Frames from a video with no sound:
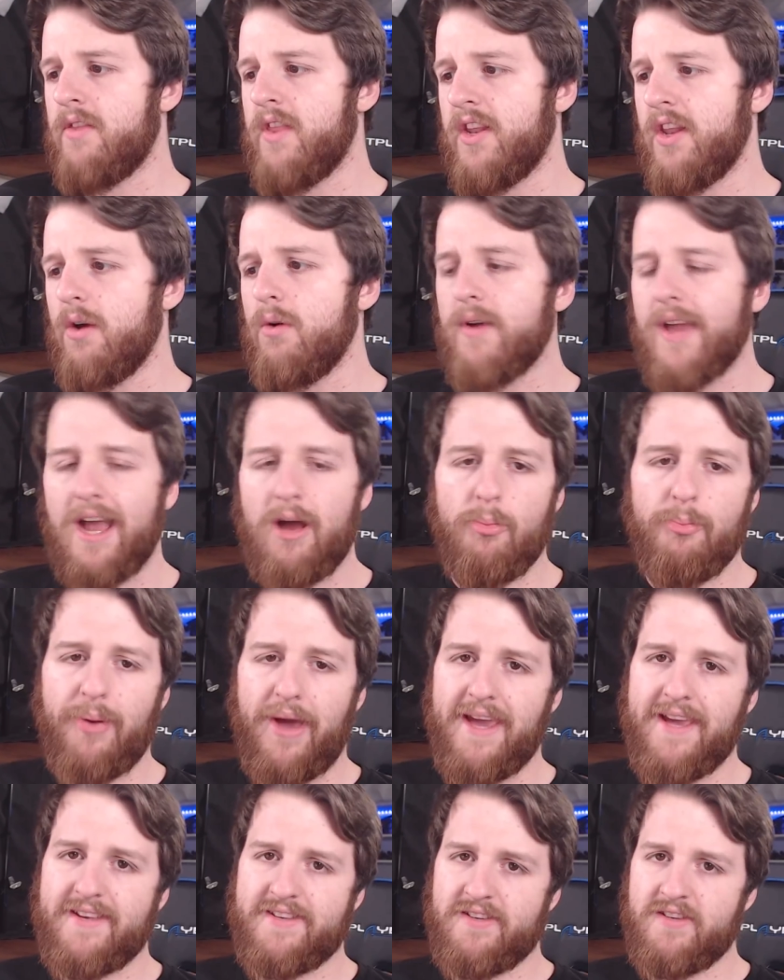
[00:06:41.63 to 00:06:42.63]
They don't count
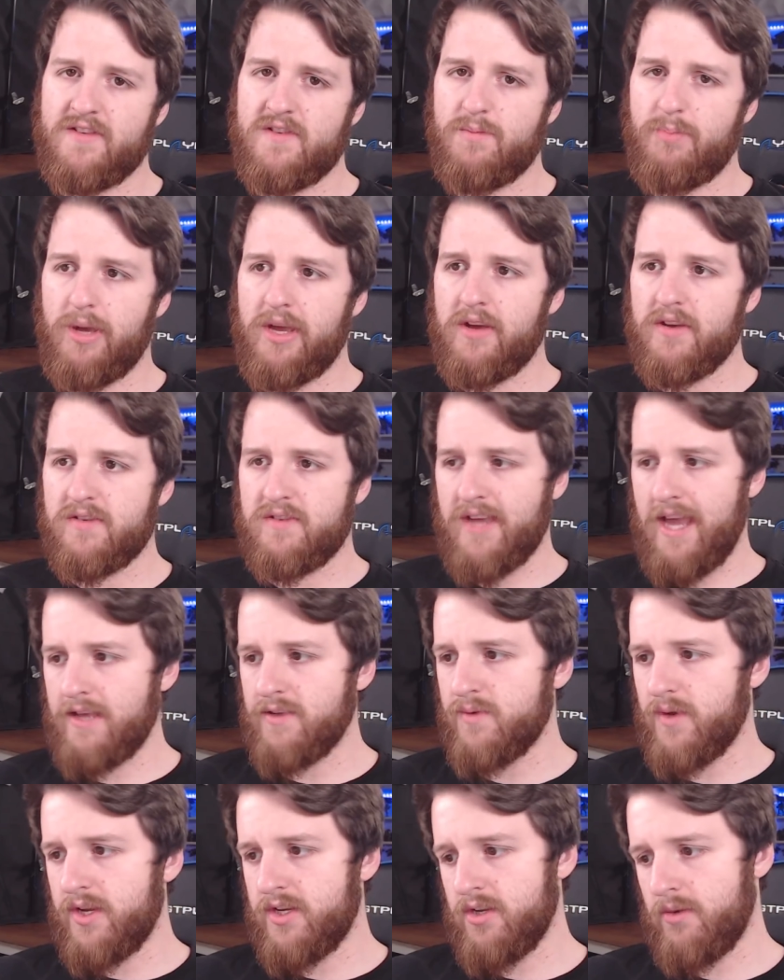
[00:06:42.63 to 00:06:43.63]
bases because Games
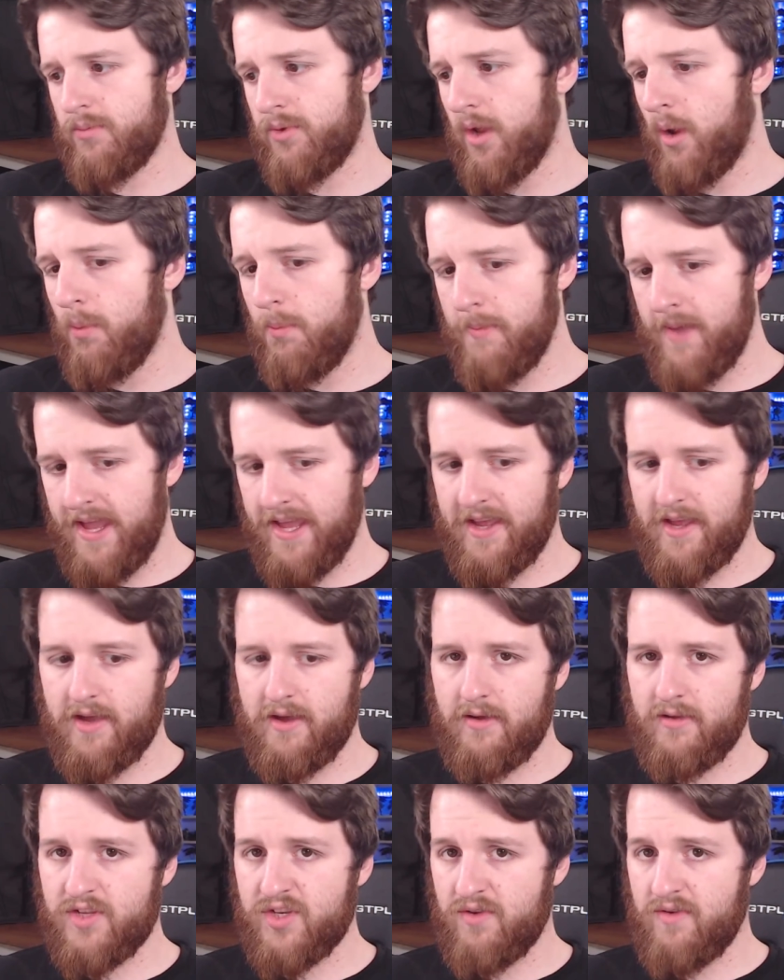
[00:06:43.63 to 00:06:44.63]
Workshop don't make
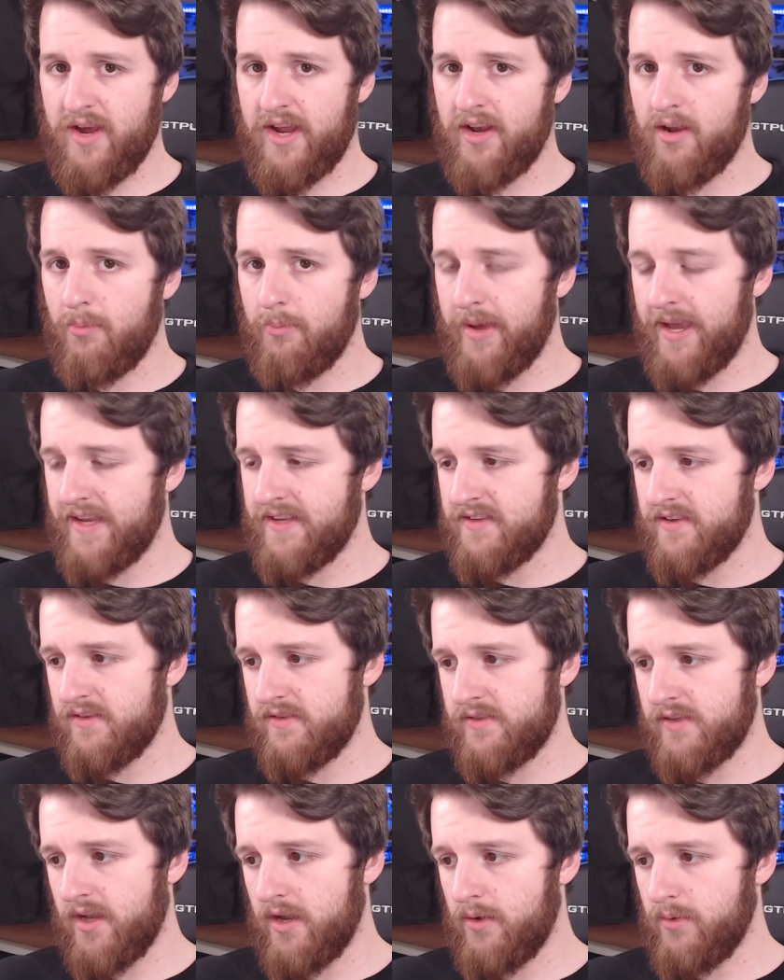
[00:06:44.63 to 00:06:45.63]
terrain on bases,
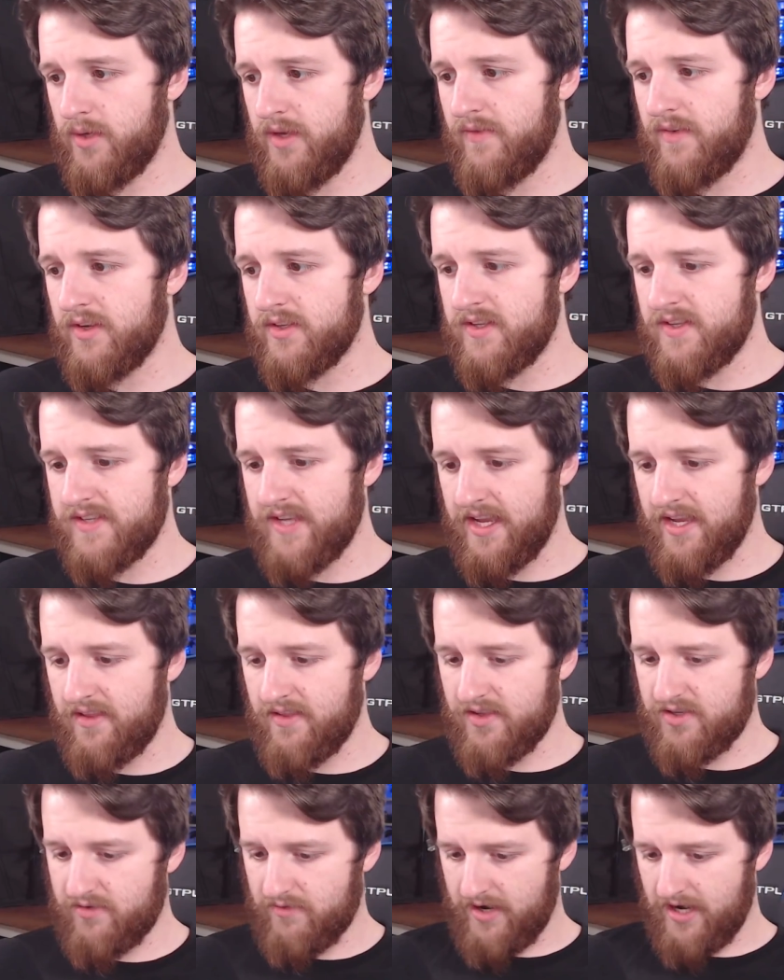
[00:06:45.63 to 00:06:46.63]
so you've got to take
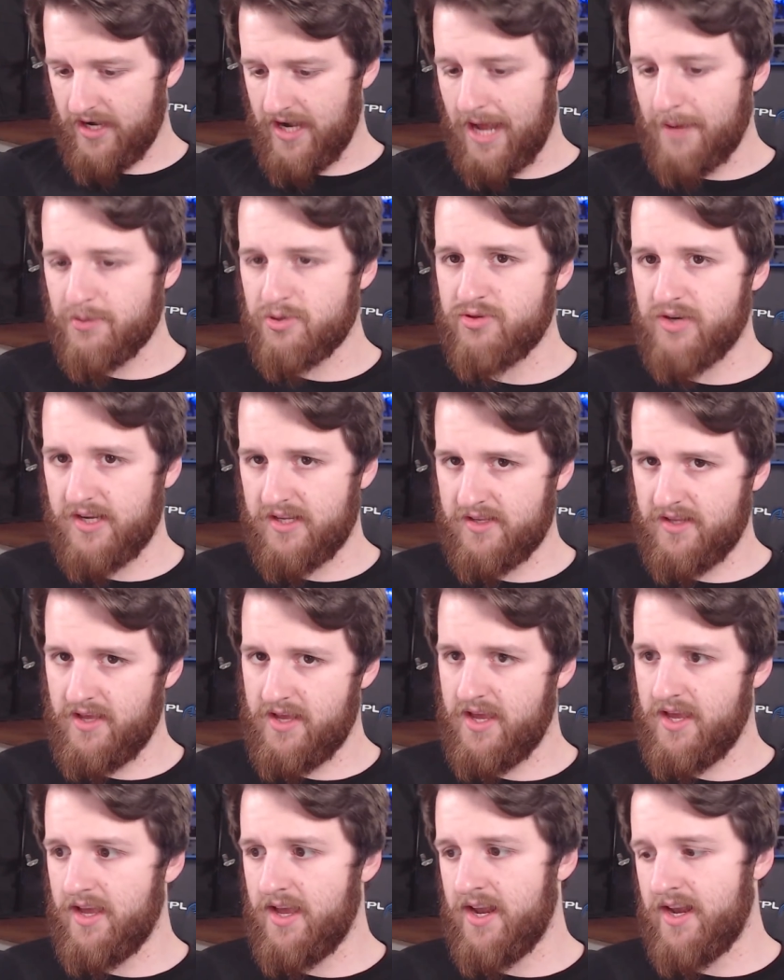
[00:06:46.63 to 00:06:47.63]
the terrain
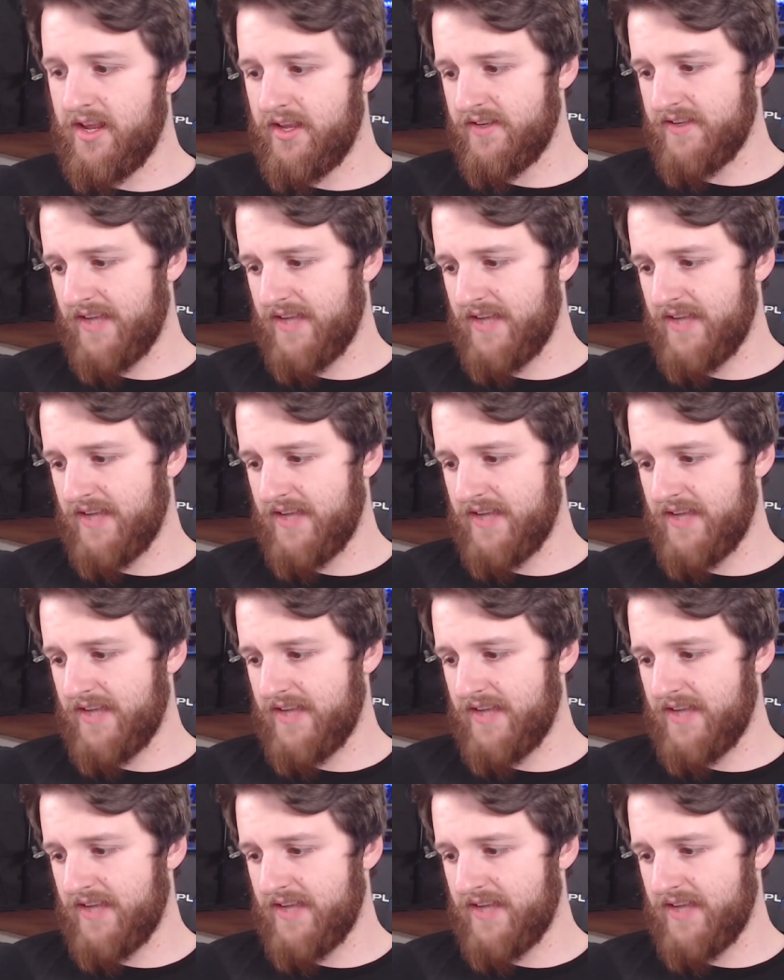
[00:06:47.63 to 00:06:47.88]
abstractly and it's